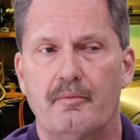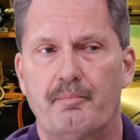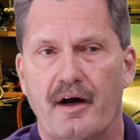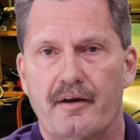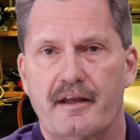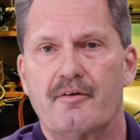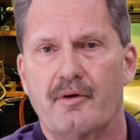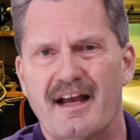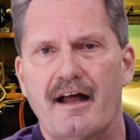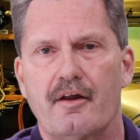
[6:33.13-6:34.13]
But in
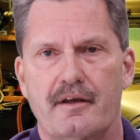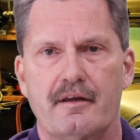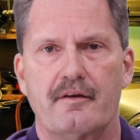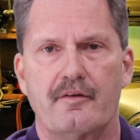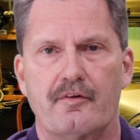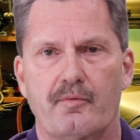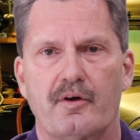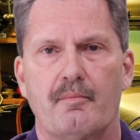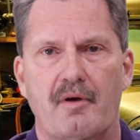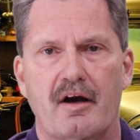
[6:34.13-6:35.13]
reality, the
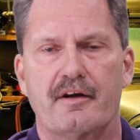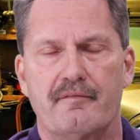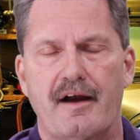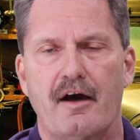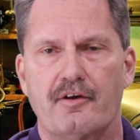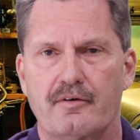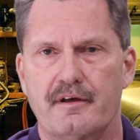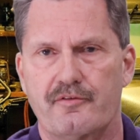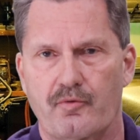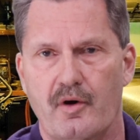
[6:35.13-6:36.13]
real market value
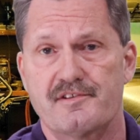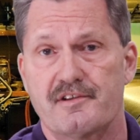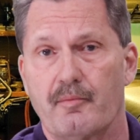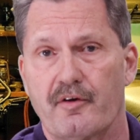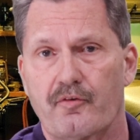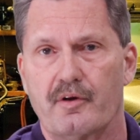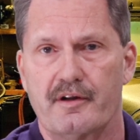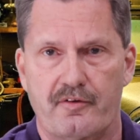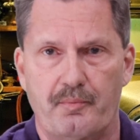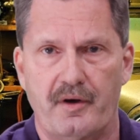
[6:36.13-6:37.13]
is what someone's
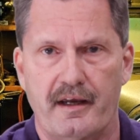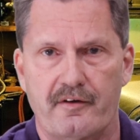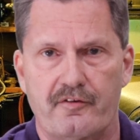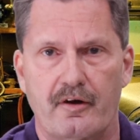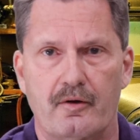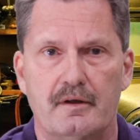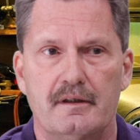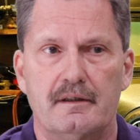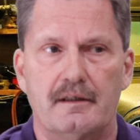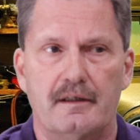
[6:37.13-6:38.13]
willing to pay. So
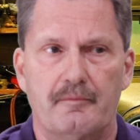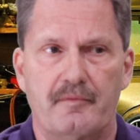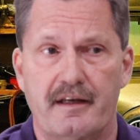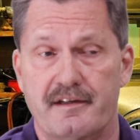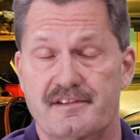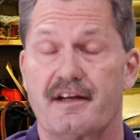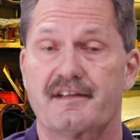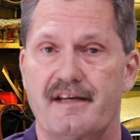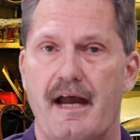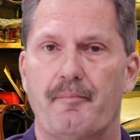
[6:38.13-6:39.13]
as an
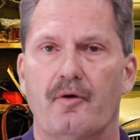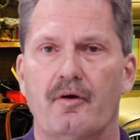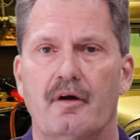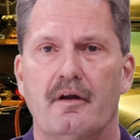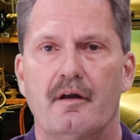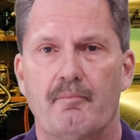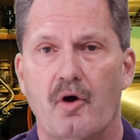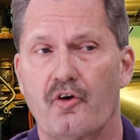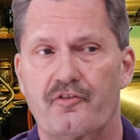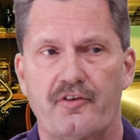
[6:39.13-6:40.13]
example,
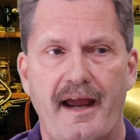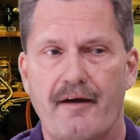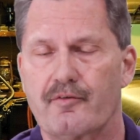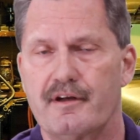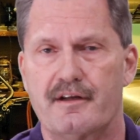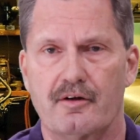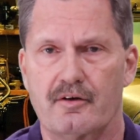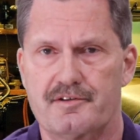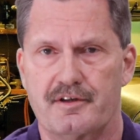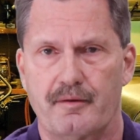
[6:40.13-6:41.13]
most every
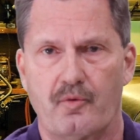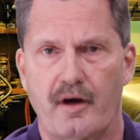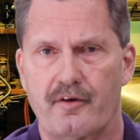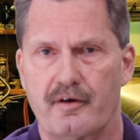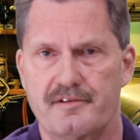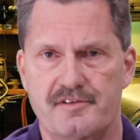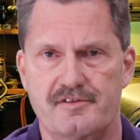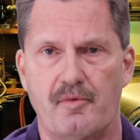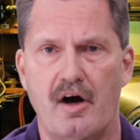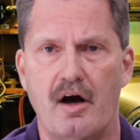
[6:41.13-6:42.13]
dealership, whether it's a
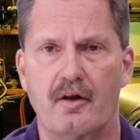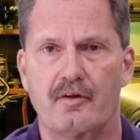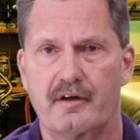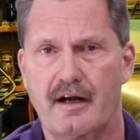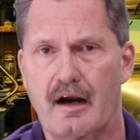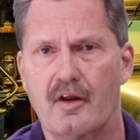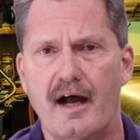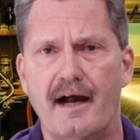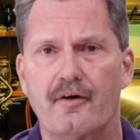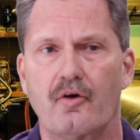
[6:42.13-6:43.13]
small car
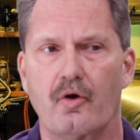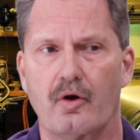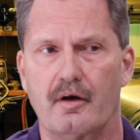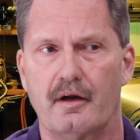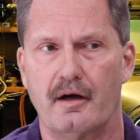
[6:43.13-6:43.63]
lot or